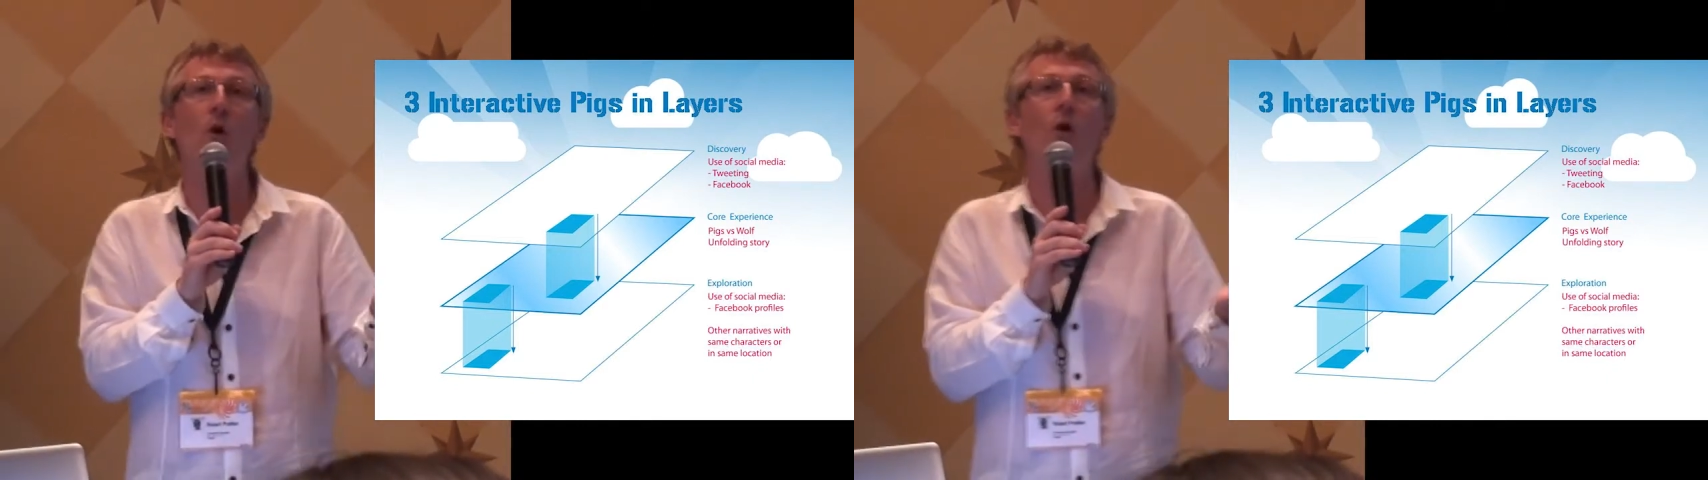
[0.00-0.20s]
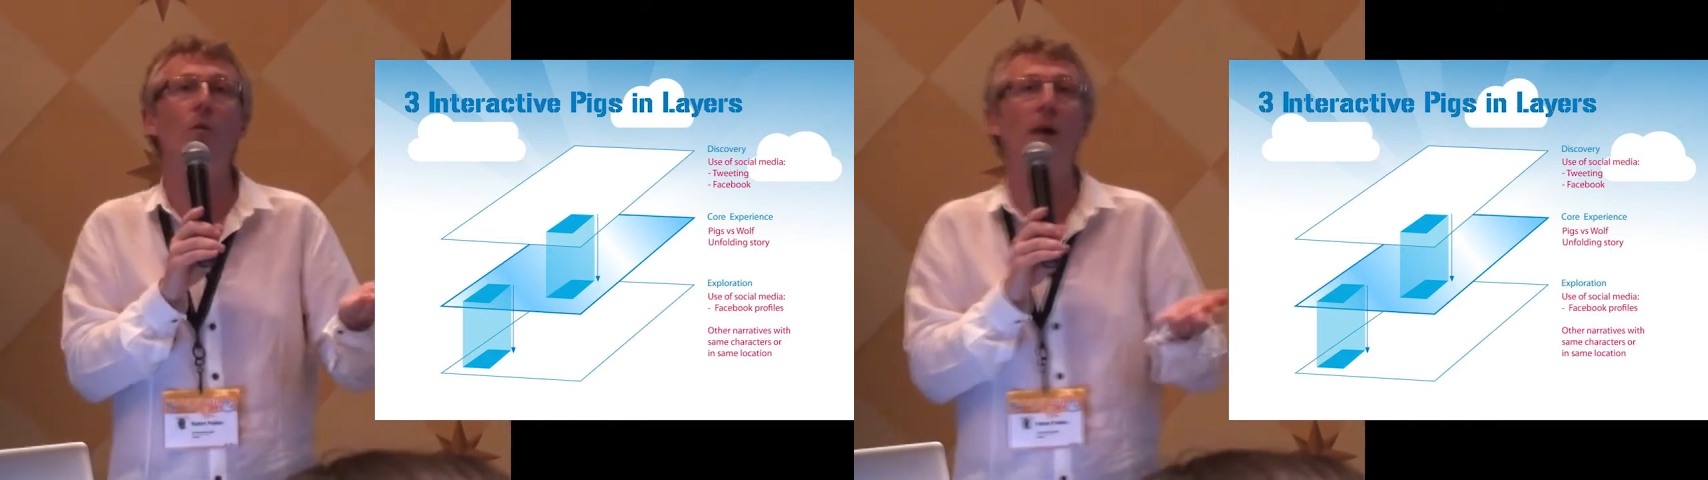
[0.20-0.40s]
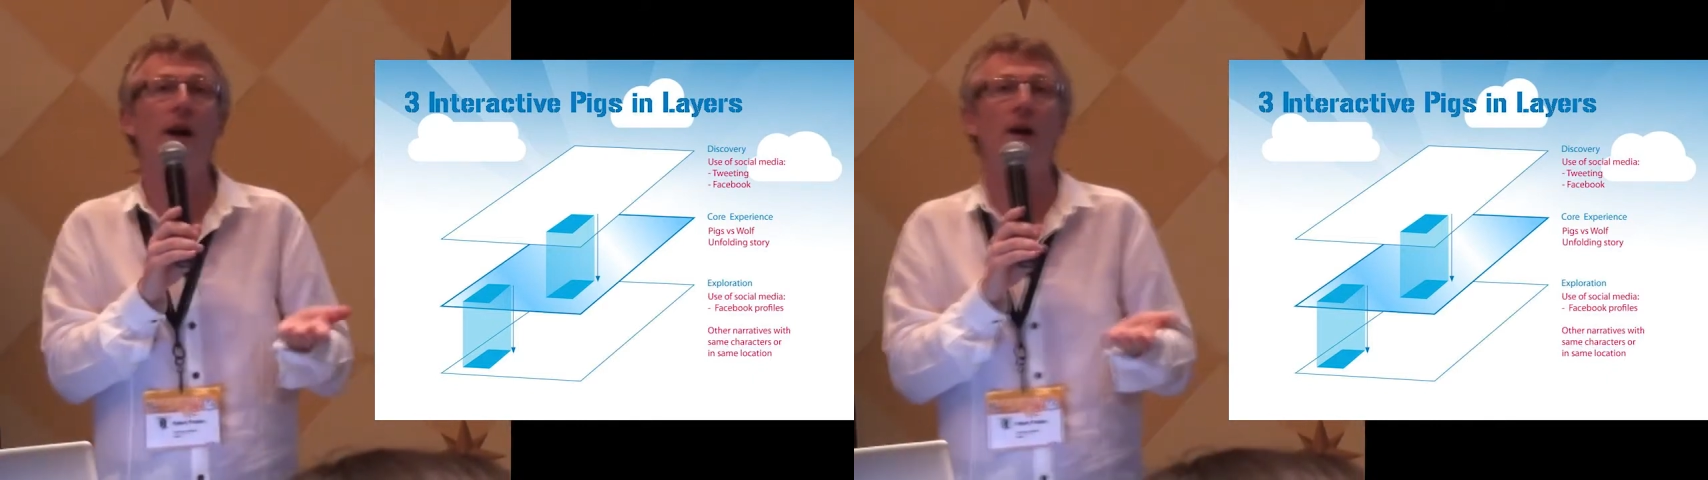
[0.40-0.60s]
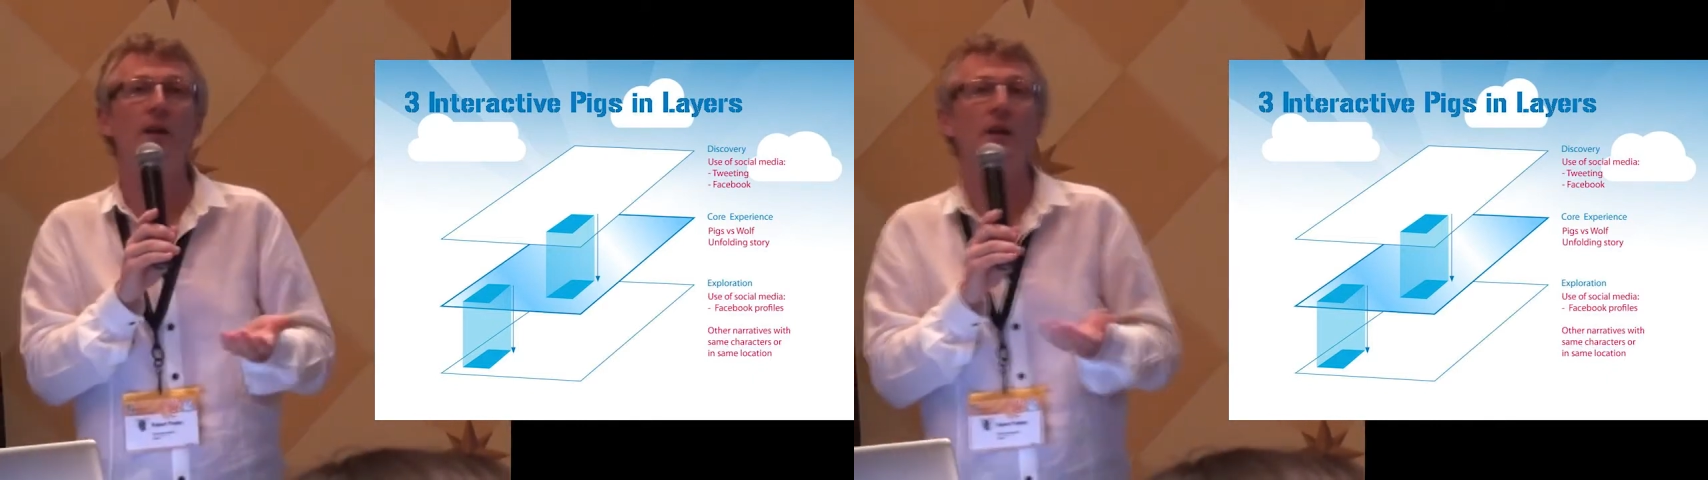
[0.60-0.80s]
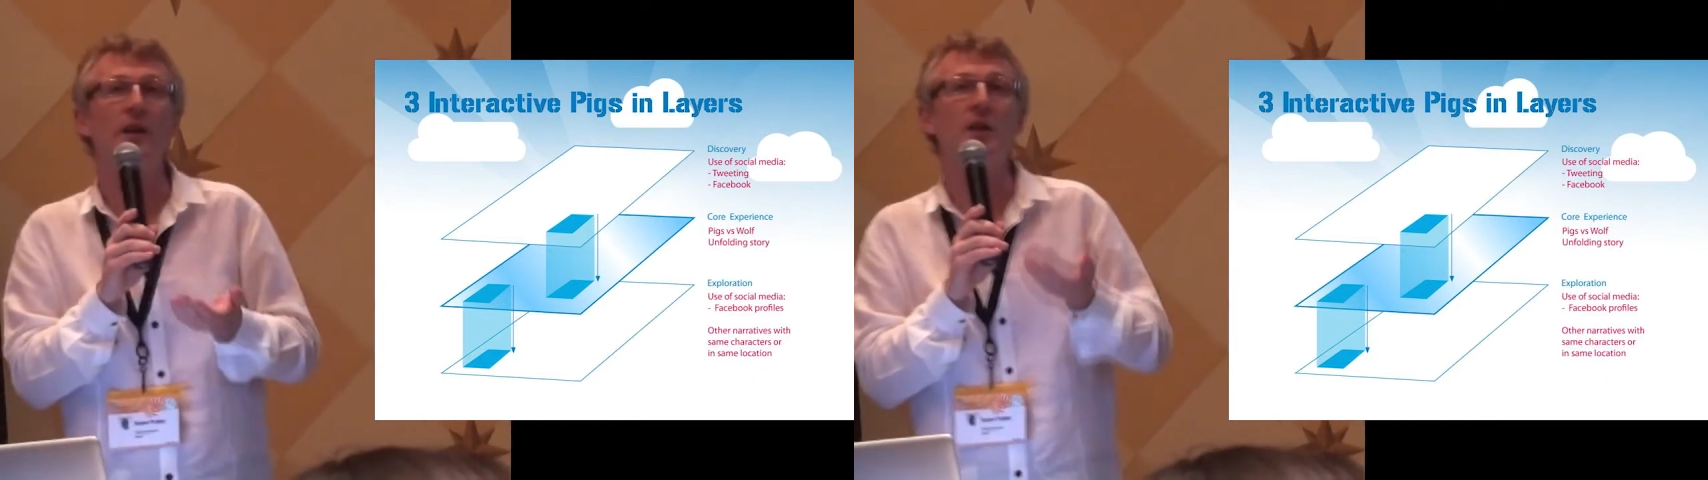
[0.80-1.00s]
more
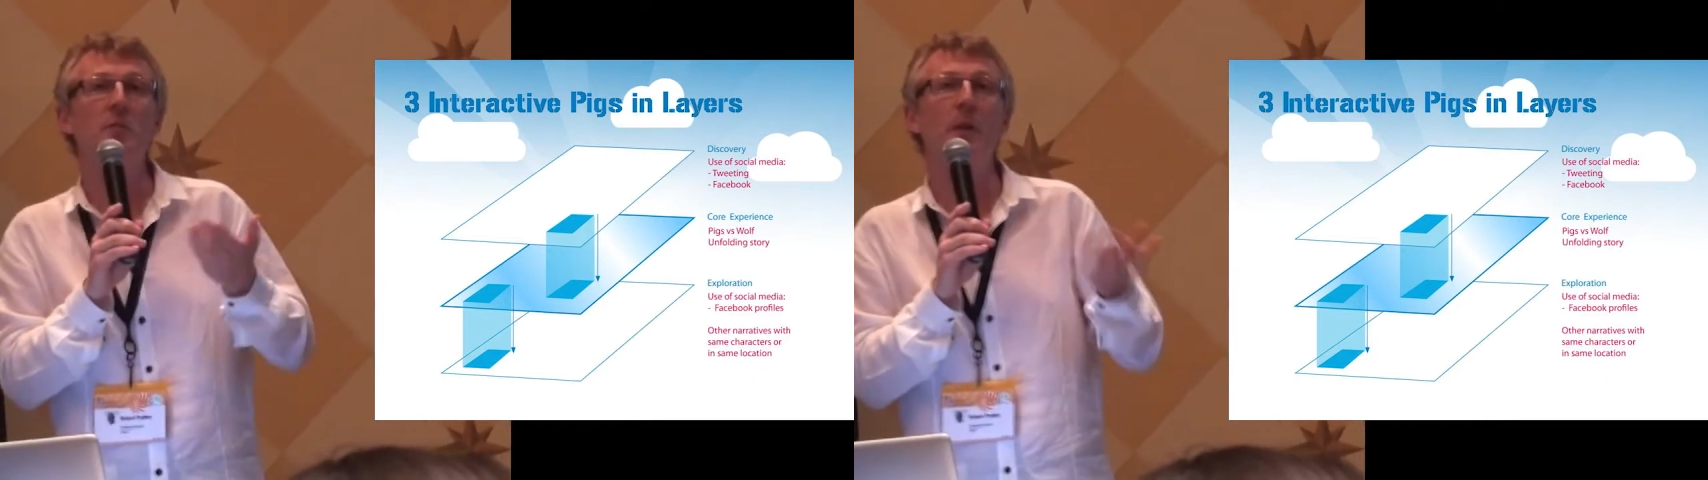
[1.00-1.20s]
about these